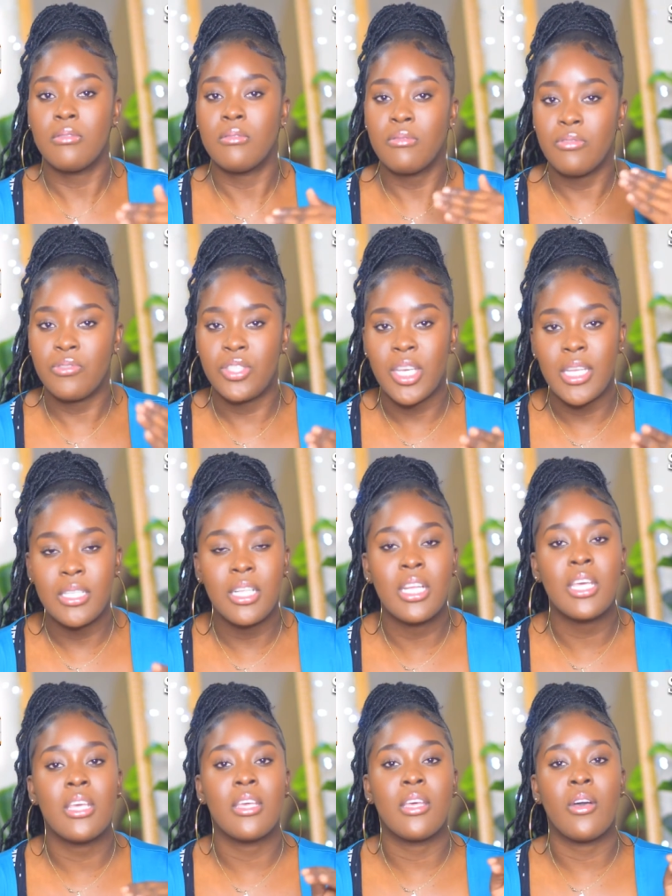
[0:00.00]

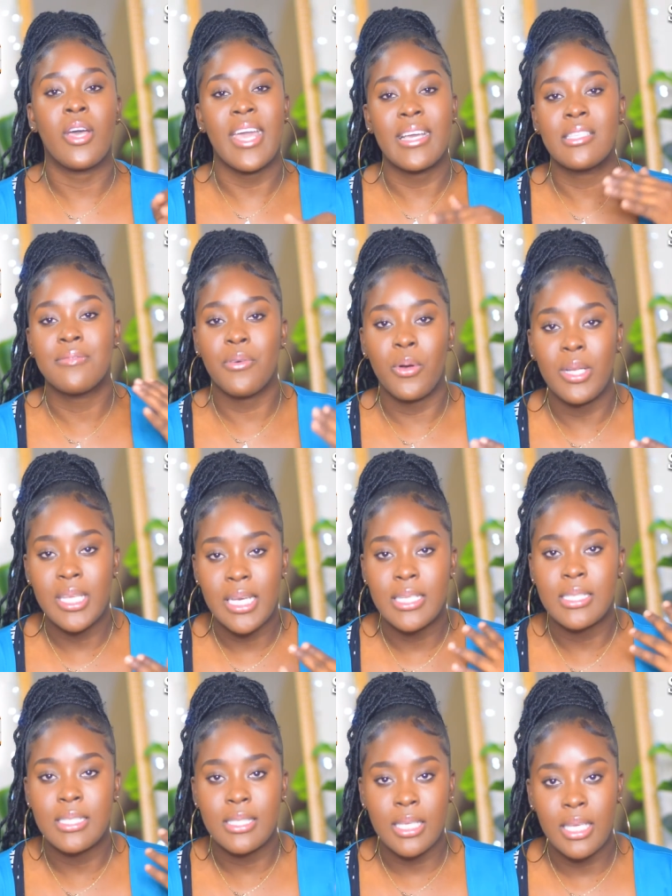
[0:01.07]
gently exfoliate the
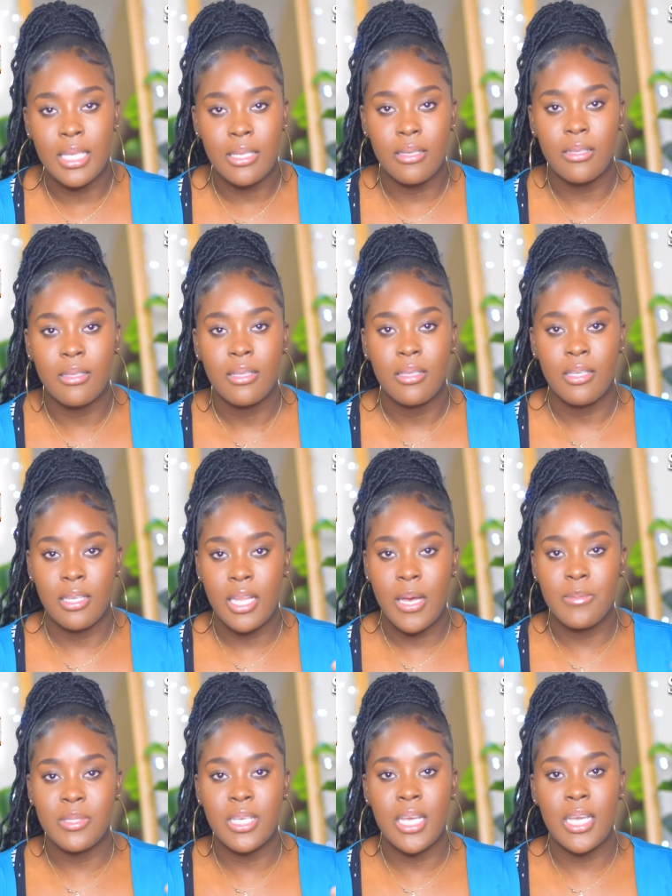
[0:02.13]
skin. You know what
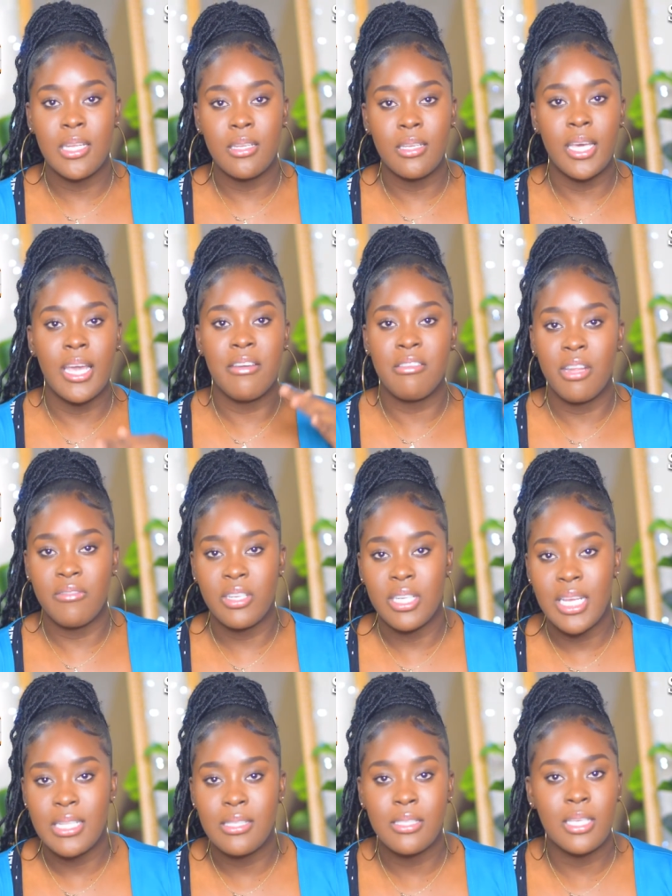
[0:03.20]
I'm saying? Get rid of the
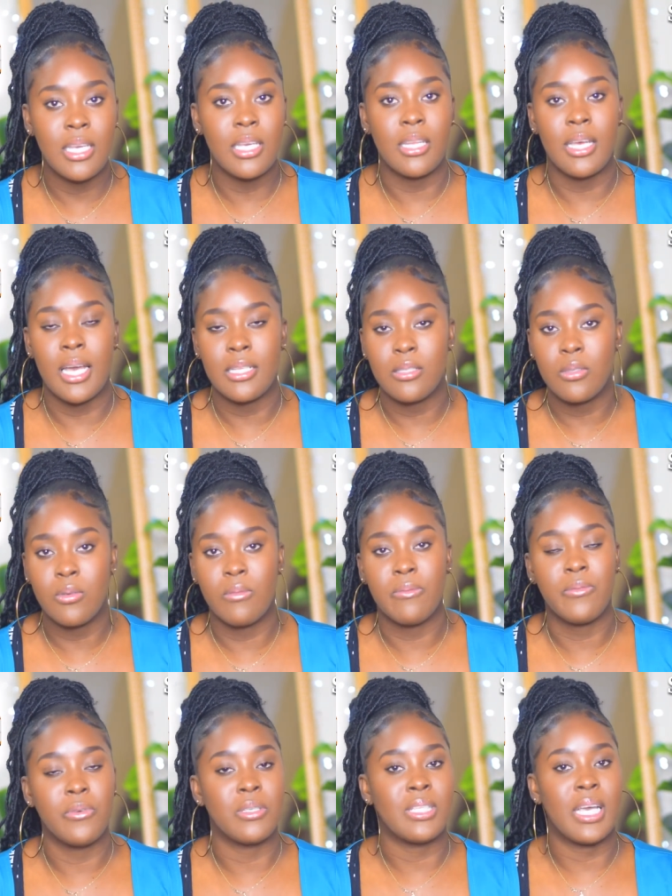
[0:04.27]
dead skin and so
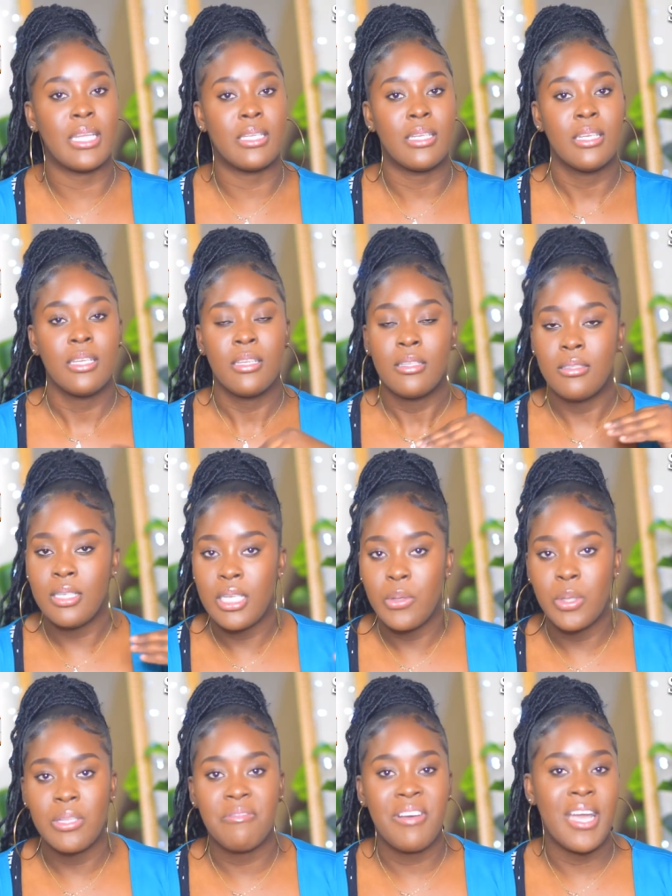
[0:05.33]
forth and deal
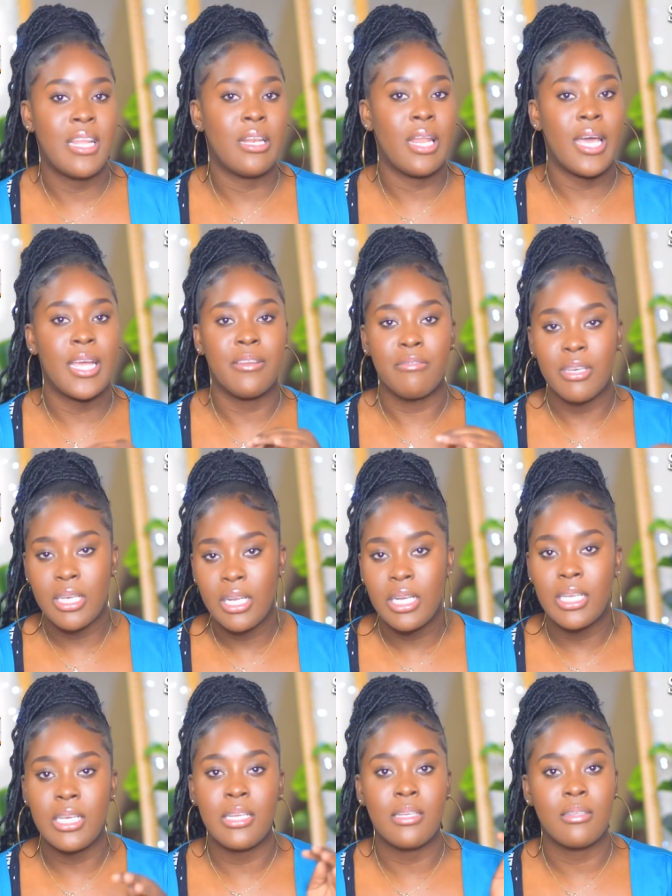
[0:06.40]
with fine line
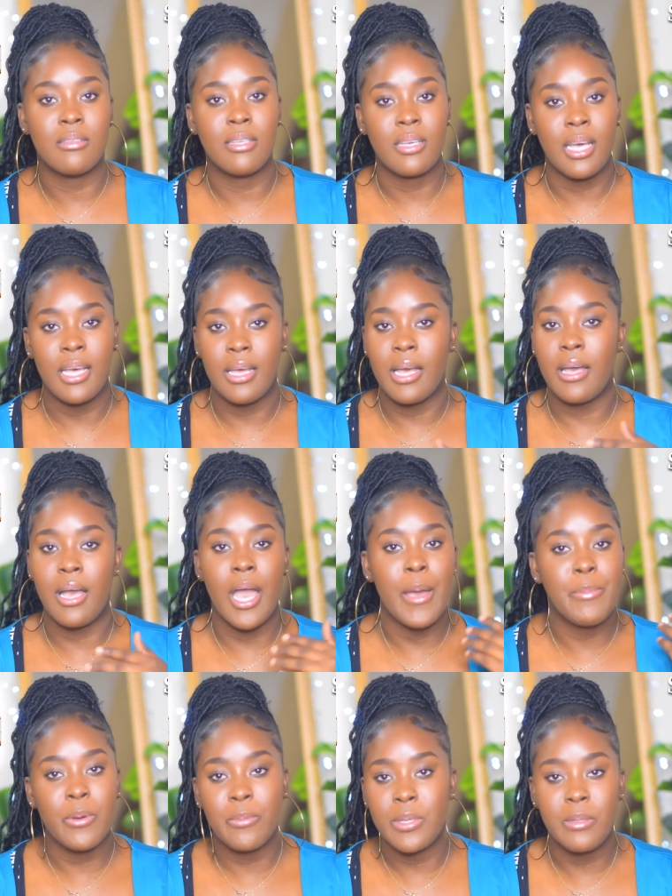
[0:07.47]
wrinkling,
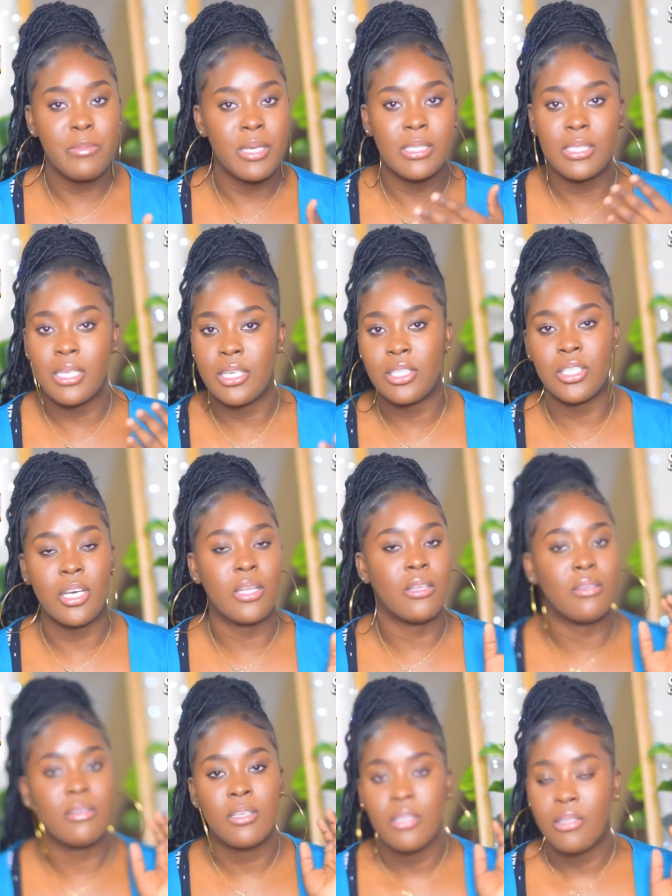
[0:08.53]

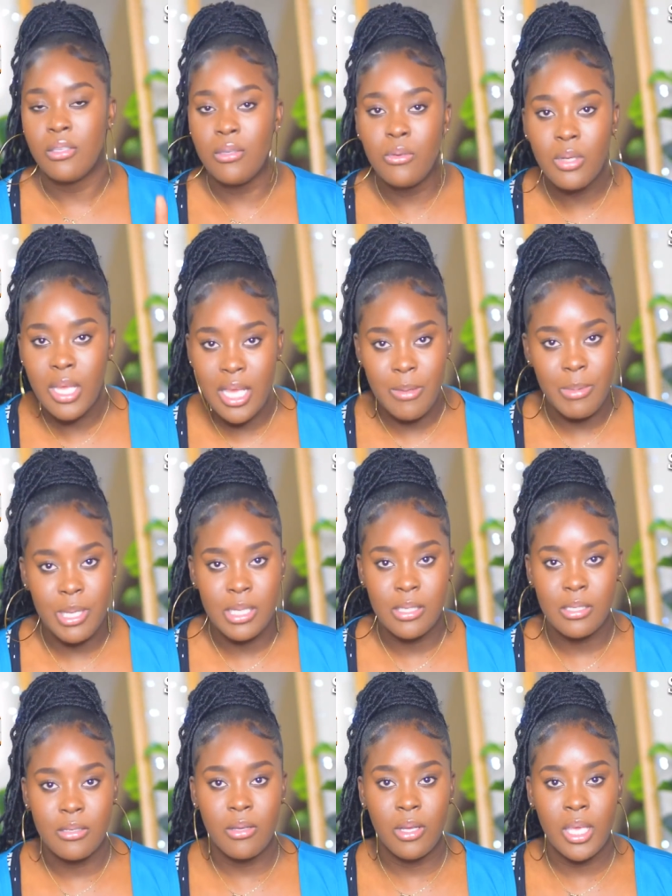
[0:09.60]
hyperpigmentation, you name it.
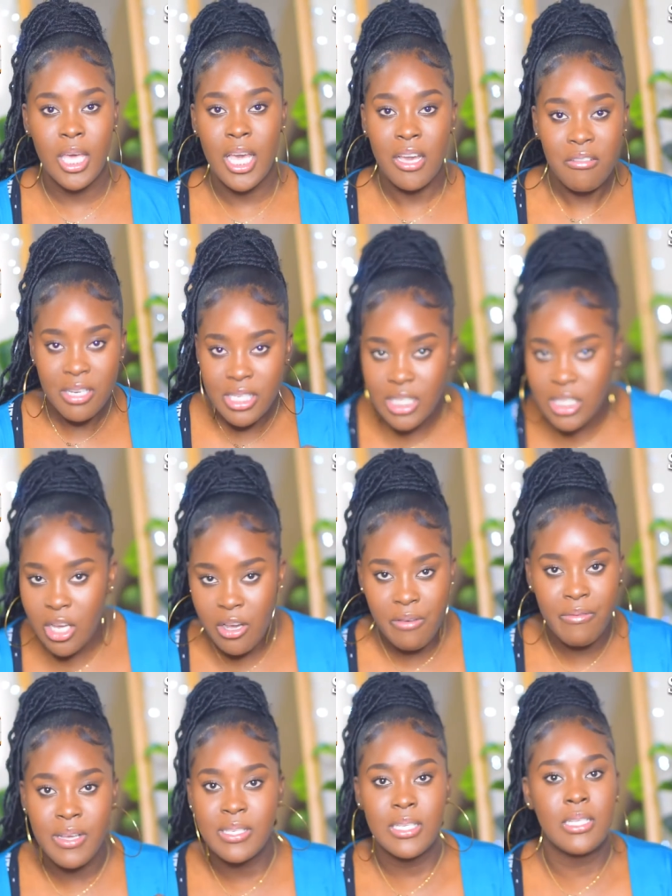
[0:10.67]
Okay?
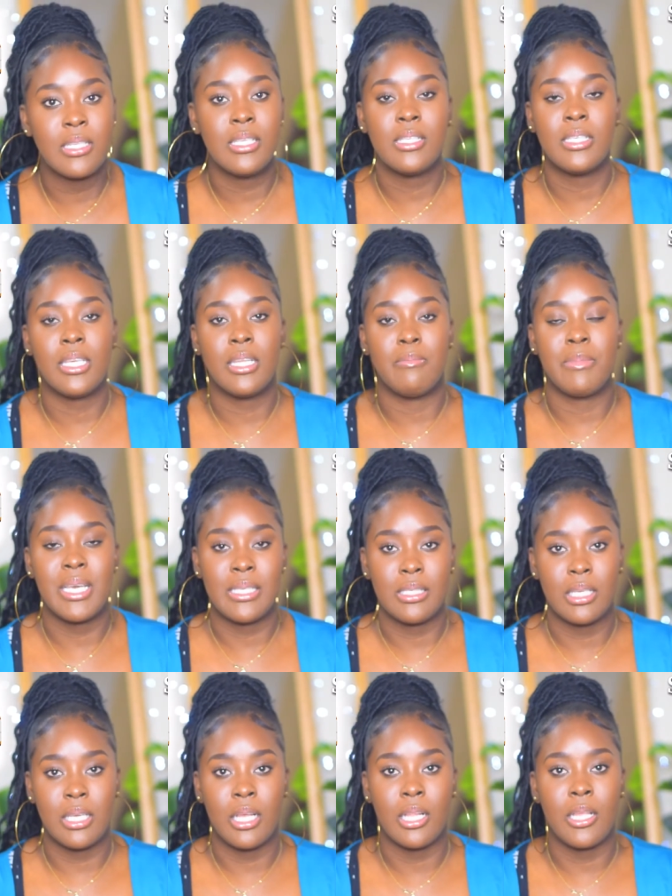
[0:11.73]
Resurfacing the skin
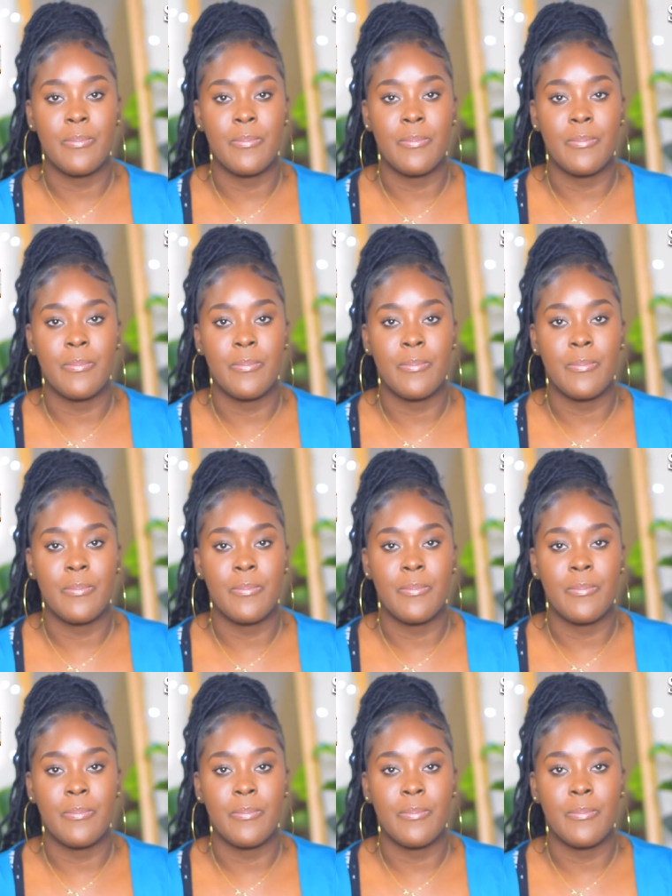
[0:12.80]
basically.